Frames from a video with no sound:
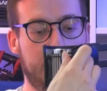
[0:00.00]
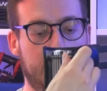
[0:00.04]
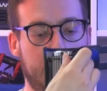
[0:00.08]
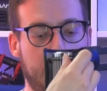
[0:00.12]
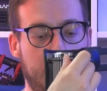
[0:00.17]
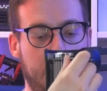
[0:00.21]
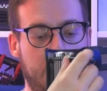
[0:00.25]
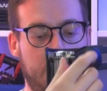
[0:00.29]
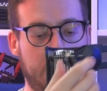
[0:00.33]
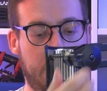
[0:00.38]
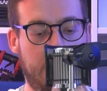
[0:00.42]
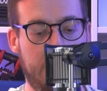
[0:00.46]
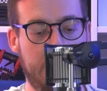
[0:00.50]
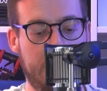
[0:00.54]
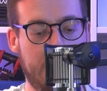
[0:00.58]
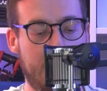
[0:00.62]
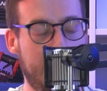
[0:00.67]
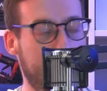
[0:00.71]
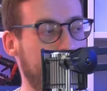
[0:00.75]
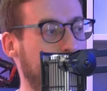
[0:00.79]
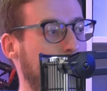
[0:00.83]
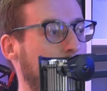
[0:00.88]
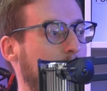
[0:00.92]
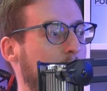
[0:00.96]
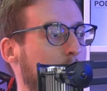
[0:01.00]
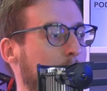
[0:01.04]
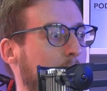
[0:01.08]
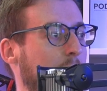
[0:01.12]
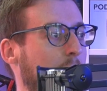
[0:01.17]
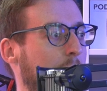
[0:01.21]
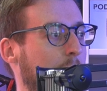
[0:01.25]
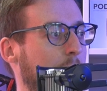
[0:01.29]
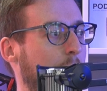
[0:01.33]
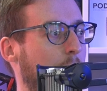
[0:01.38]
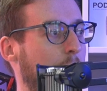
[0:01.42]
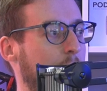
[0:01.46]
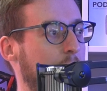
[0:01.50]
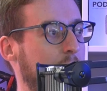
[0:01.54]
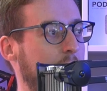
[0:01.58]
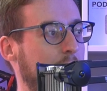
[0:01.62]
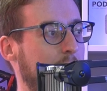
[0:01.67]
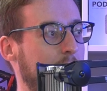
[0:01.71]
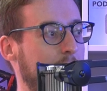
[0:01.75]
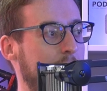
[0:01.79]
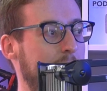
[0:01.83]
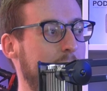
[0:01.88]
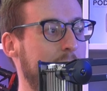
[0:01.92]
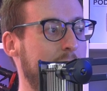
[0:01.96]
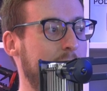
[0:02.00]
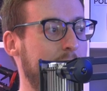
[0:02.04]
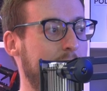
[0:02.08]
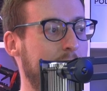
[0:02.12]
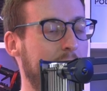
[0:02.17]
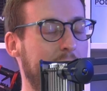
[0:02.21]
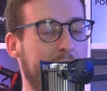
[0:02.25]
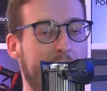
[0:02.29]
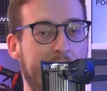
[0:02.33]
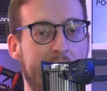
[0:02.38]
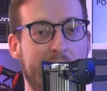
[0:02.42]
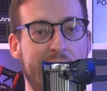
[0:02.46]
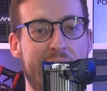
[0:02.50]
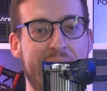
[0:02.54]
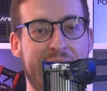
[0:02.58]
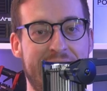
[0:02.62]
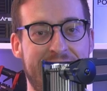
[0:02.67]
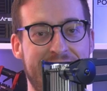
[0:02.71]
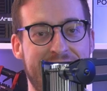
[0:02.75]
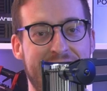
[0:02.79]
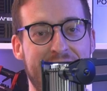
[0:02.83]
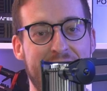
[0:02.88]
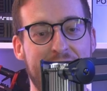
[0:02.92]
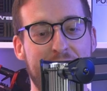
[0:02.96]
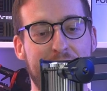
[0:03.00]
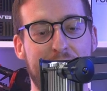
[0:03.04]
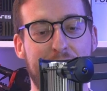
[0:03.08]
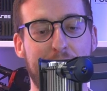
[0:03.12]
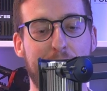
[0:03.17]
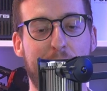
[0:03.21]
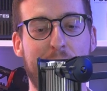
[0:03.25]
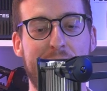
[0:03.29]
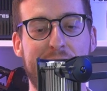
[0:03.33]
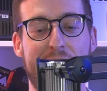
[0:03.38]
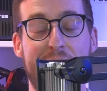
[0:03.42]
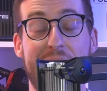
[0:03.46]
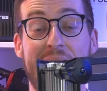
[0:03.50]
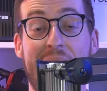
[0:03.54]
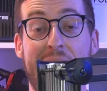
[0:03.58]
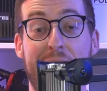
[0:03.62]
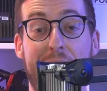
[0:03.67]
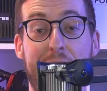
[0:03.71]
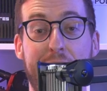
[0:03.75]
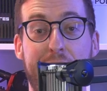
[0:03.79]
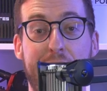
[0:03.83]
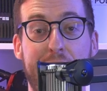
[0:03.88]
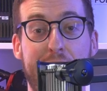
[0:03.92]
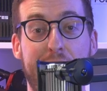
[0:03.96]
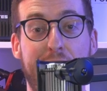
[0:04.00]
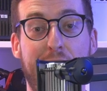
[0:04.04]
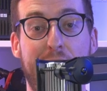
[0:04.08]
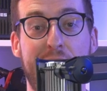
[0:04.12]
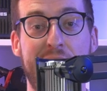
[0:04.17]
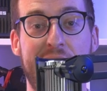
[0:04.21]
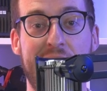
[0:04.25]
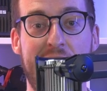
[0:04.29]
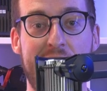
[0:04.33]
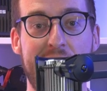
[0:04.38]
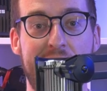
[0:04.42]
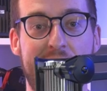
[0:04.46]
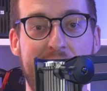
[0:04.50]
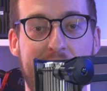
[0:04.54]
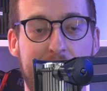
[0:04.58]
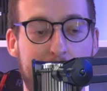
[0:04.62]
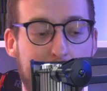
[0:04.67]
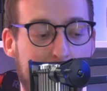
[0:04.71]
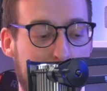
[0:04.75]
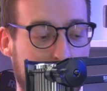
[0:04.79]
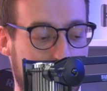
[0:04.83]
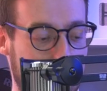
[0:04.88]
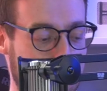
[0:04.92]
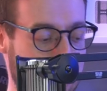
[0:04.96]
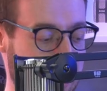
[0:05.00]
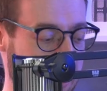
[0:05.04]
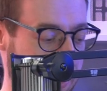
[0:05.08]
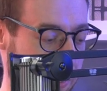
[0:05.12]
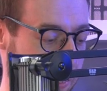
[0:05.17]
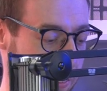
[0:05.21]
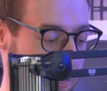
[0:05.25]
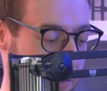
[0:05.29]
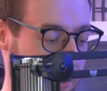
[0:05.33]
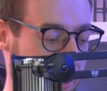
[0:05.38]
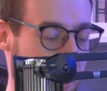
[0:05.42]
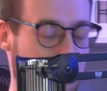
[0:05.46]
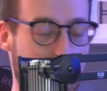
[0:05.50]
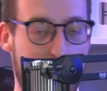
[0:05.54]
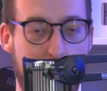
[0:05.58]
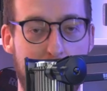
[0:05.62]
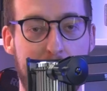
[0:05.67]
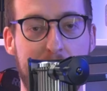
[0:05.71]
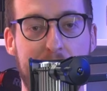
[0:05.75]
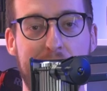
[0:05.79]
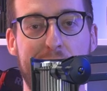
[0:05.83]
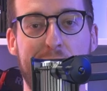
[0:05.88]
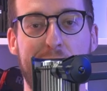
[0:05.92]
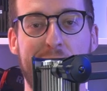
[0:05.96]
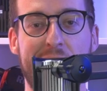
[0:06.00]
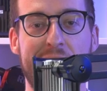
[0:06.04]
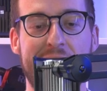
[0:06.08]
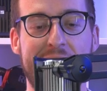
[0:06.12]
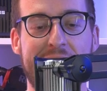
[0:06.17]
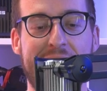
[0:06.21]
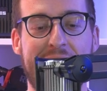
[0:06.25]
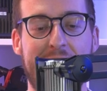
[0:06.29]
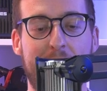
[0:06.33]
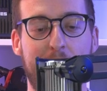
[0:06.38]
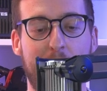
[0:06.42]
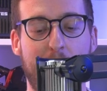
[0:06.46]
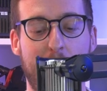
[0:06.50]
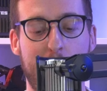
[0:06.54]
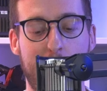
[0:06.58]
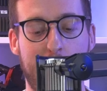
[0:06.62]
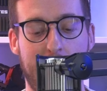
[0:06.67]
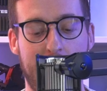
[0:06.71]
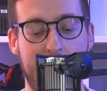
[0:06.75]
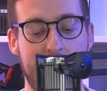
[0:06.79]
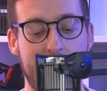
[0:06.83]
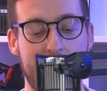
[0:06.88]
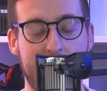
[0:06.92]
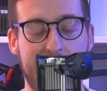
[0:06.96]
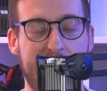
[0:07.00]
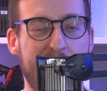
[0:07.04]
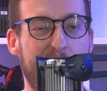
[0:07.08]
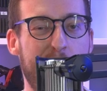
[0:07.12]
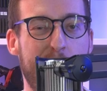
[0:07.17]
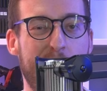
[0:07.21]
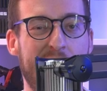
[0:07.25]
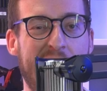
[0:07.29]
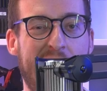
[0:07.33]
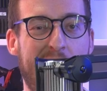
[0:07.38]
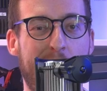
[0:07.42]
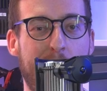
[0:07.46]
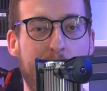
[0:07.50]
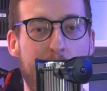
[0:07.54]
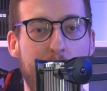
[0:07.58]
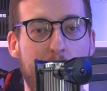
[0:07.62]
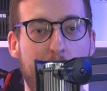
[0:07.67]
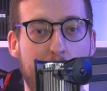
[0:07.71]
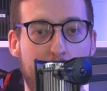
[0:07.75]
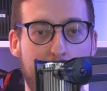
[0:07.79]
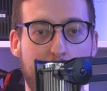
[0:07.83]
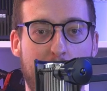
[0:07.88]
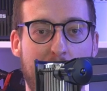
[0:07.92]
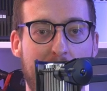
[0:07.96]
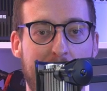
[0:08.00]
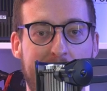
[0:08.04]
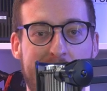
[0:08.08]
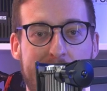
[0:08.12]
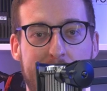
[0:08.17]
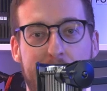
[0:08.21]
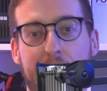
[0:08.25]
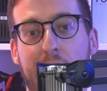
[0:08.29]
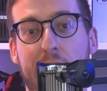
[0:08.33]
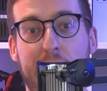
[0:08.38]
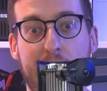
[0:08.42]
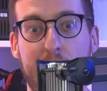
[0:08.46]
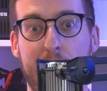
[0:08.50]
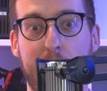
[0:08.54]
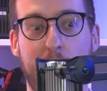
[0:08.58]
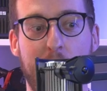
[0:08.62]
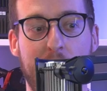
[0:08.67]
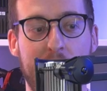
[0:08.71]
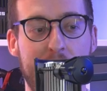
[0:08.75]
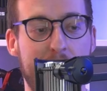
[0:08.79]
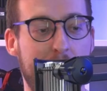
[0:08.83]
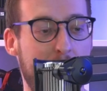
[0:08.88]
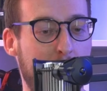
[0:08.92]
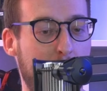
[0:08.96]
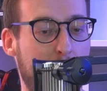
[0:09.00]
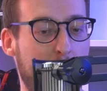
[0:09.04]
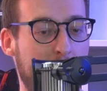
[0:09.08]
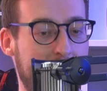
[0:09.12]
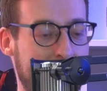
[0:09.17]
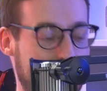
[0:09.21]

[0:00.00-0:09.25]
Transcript: All tightened up, and there we go. Obviously this isn't the way you'd have it for your own desk, because I'm obviously doing it as a camera, but this is how it would work if I just wanted to do a quick